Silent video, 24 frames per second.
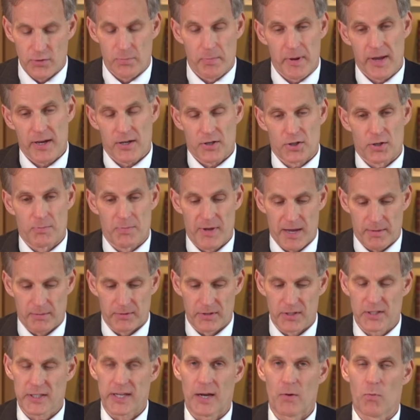you be, should be
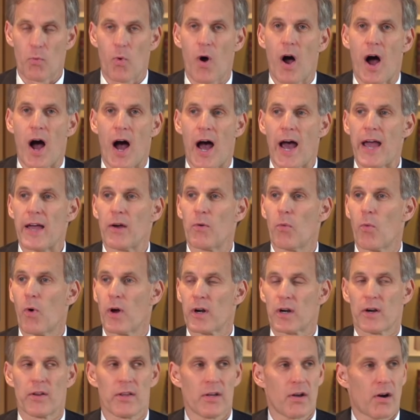able to say why,
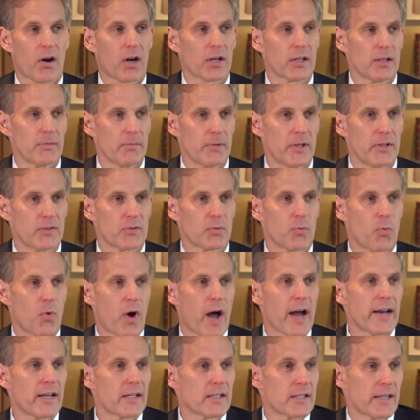what are the arguments,
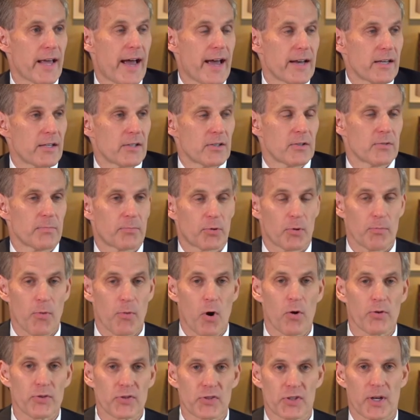why does that
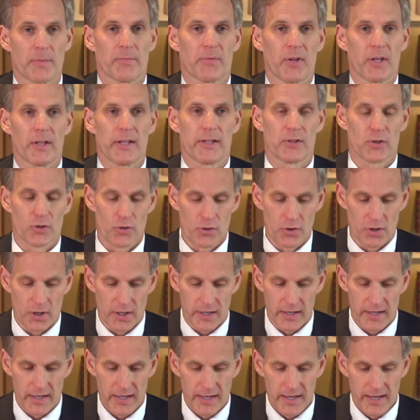promote something that's
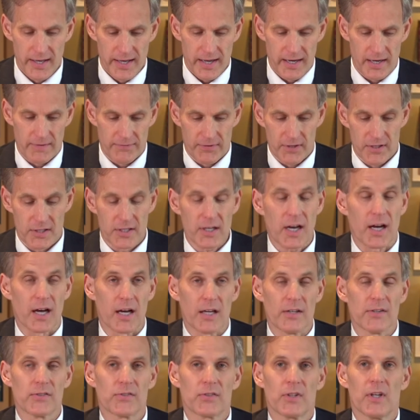good, and if it
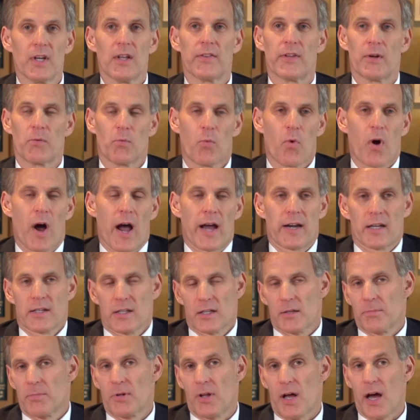does, then why does
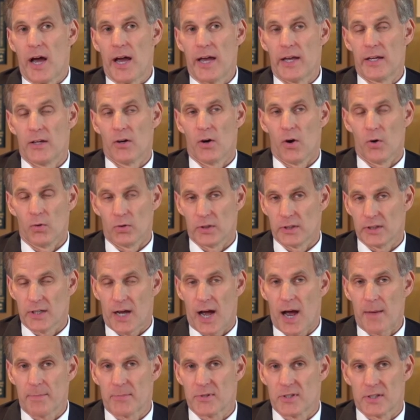it apply only to
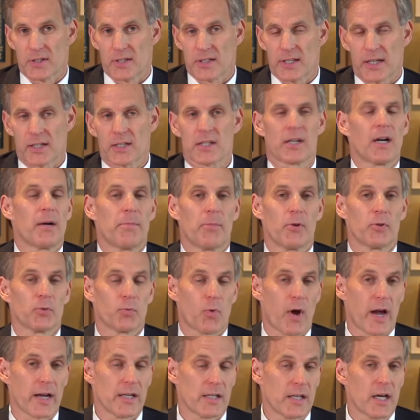opposite sex couples?
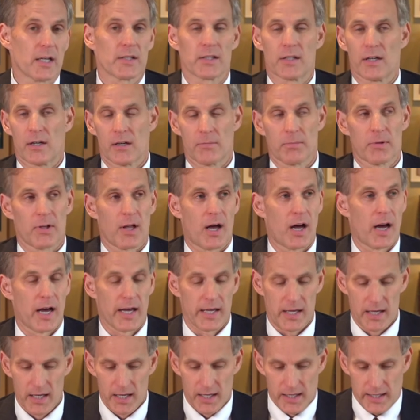Why doesn't it
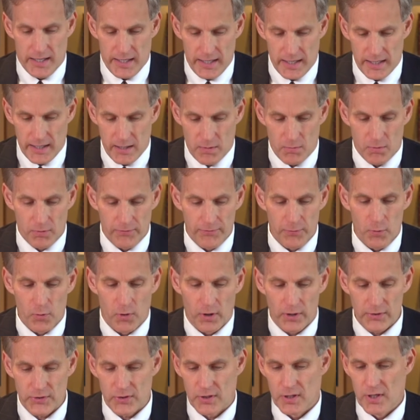apply in equal
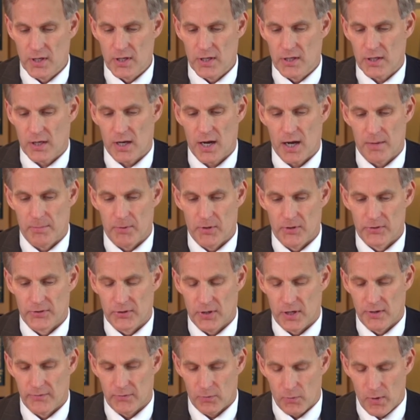force to couples
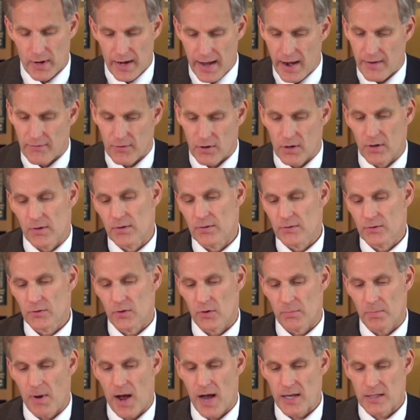of whatever
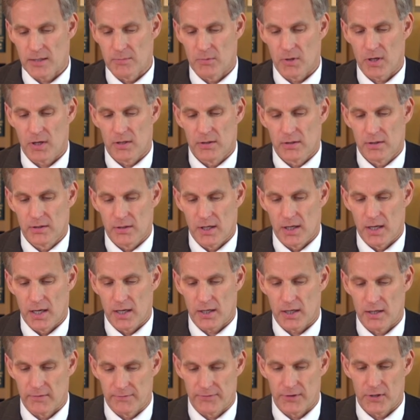sort of possible uh,
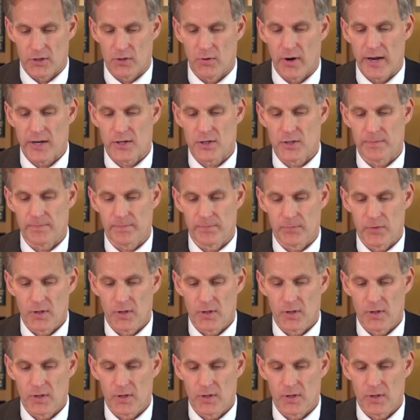configuration?